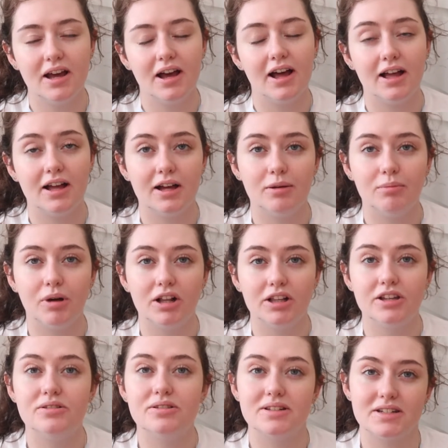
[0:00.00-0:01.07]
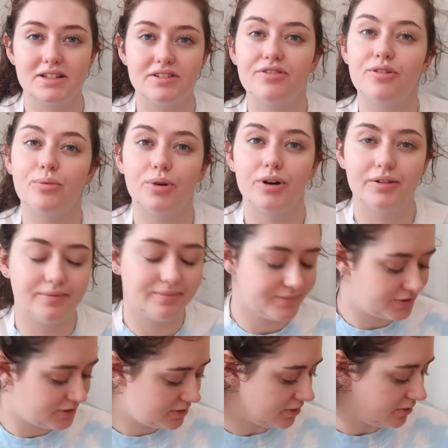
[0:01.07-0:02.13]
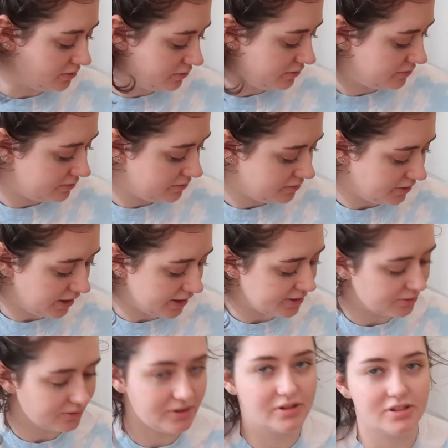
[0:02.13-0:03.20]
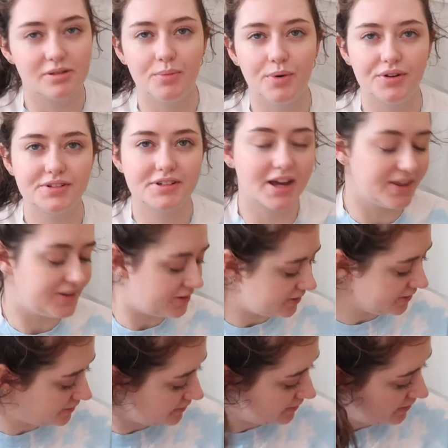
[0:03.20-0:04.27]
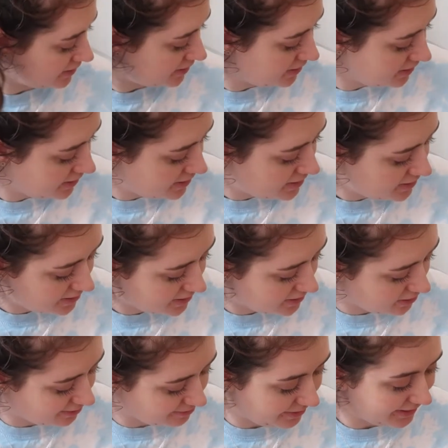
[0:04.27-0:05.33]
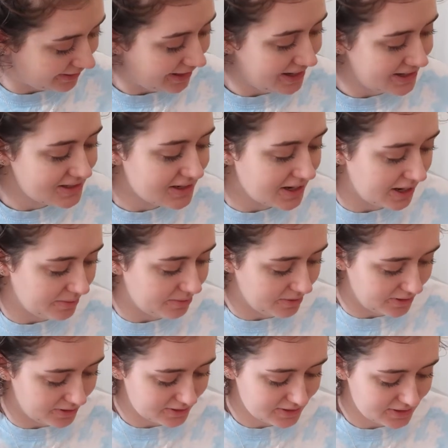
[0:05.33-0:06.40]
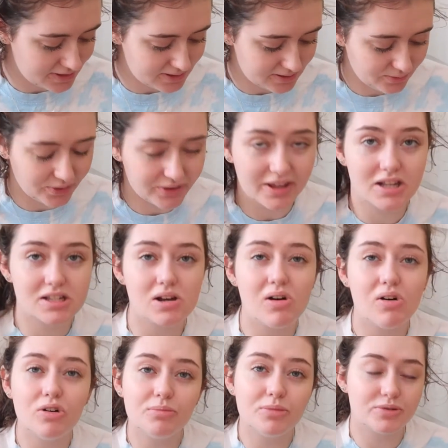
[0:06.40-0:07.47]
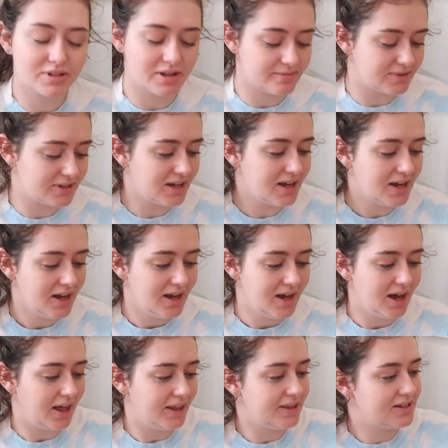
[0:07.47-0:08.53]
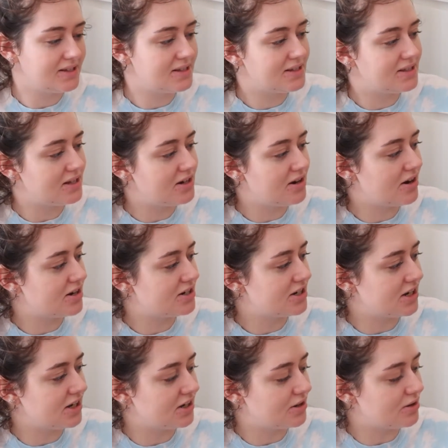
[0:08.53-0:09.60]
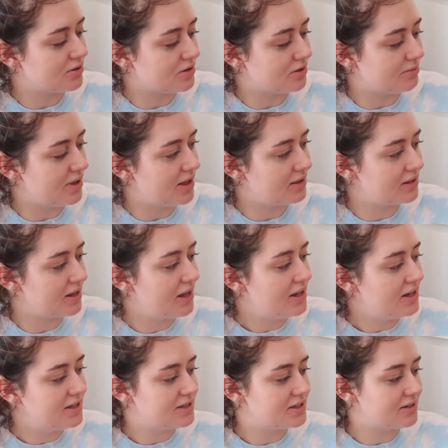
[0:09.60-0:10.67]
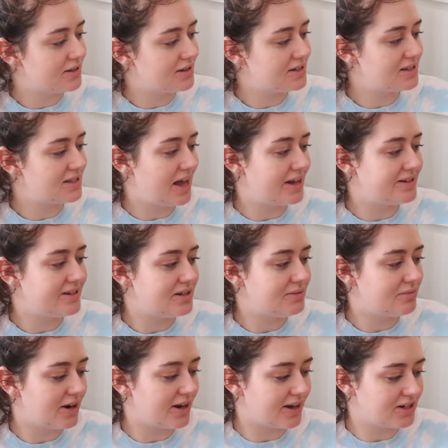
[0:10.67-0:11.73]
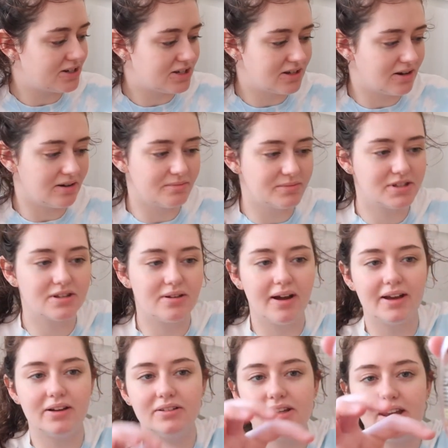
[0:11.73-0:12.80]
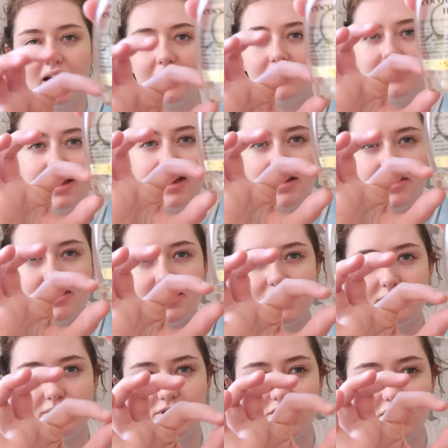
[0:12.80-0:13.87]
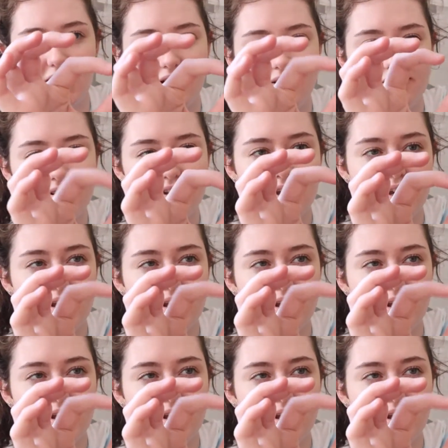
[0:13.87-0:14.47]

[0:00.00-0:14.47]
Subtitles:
I'll use a different one, so I don't use them all together. So my last hair product is one that's almost empty, and this is the Nourishing Cocoa Milk. So this is anti-breakage serum, so I only have like this much left.